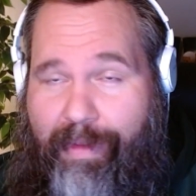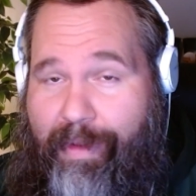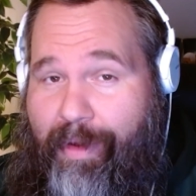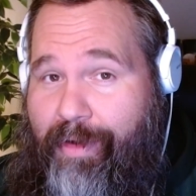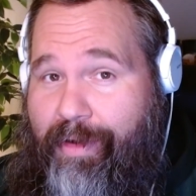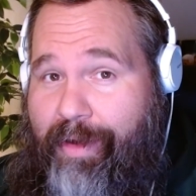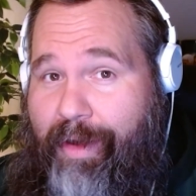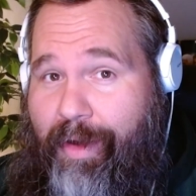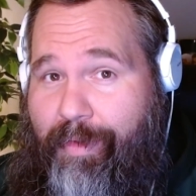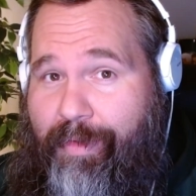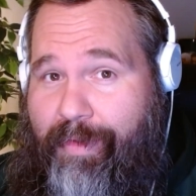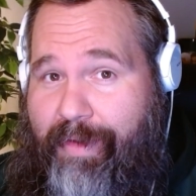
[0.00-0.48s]
They're
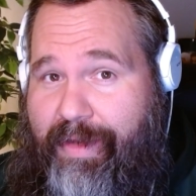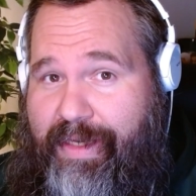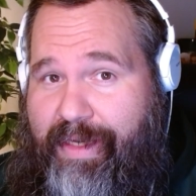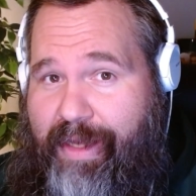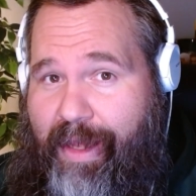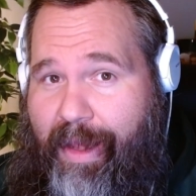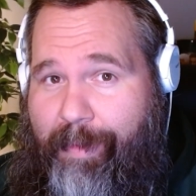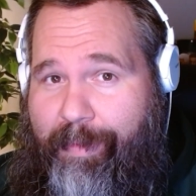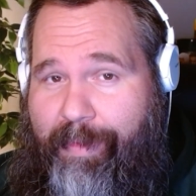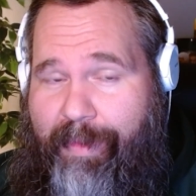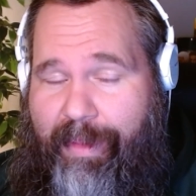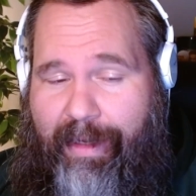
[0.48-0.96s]
near the
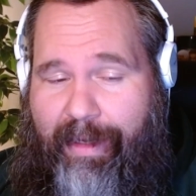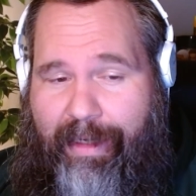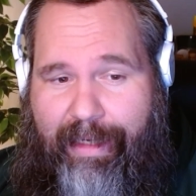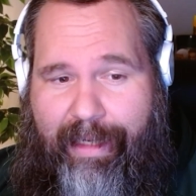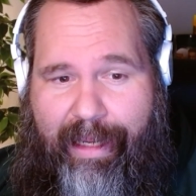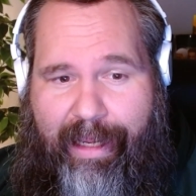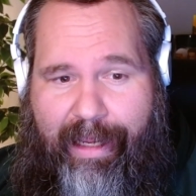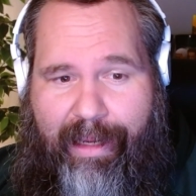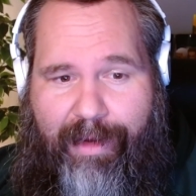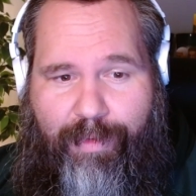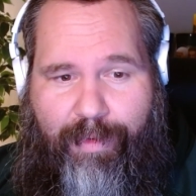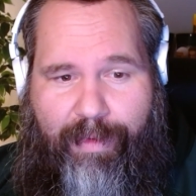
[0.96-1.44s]
top of the
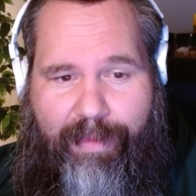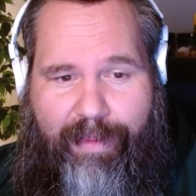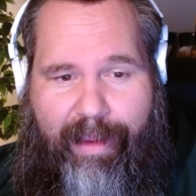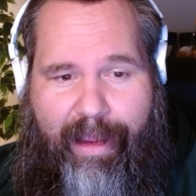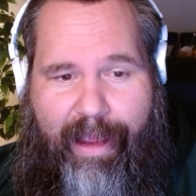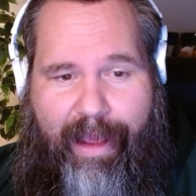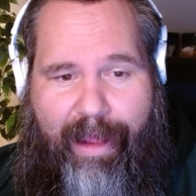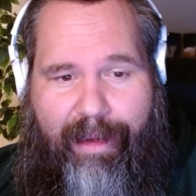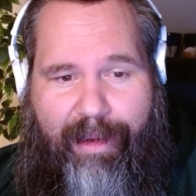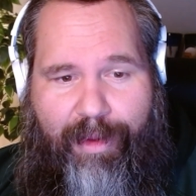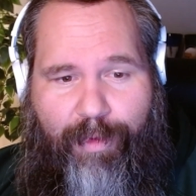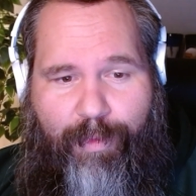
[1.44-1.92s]
league, while the
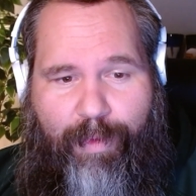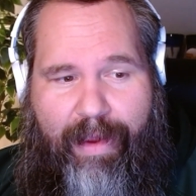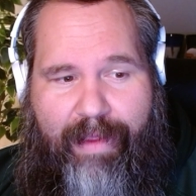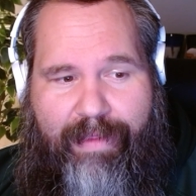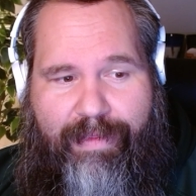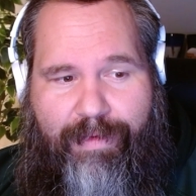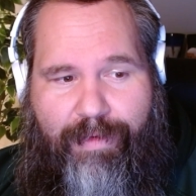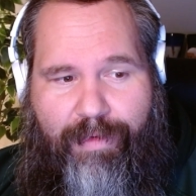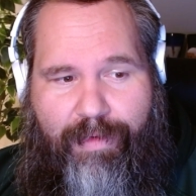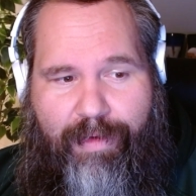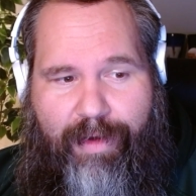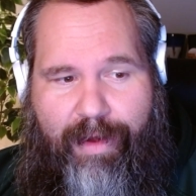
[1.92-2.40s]

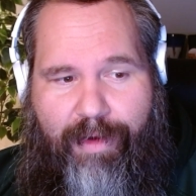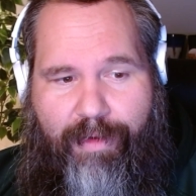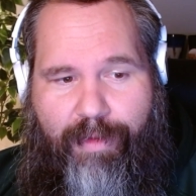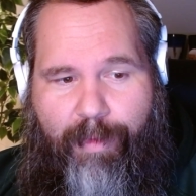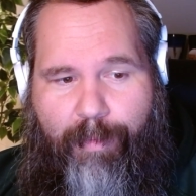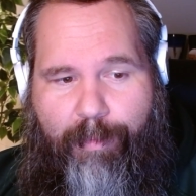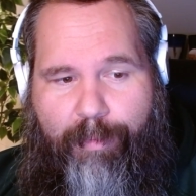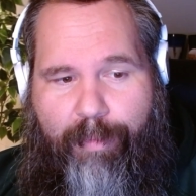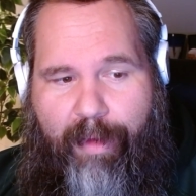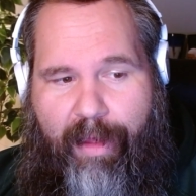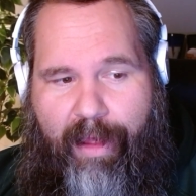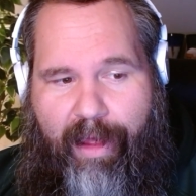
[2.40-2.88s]
Alouettes are near the
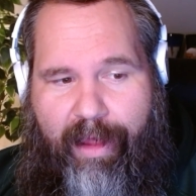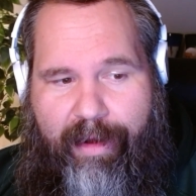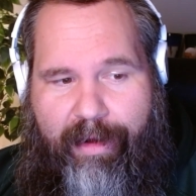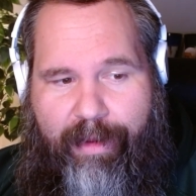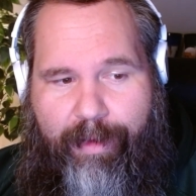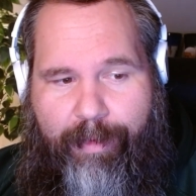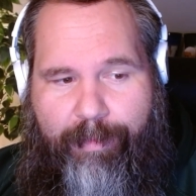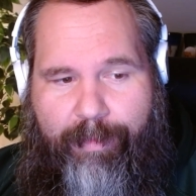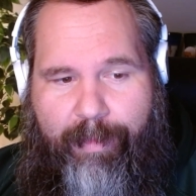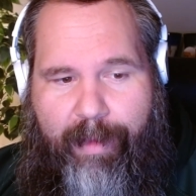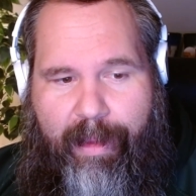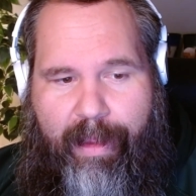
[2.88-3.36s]

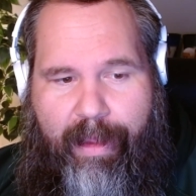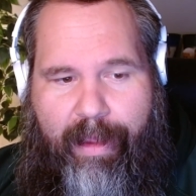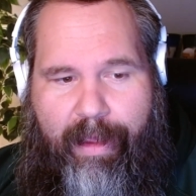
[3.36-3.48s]
bottom.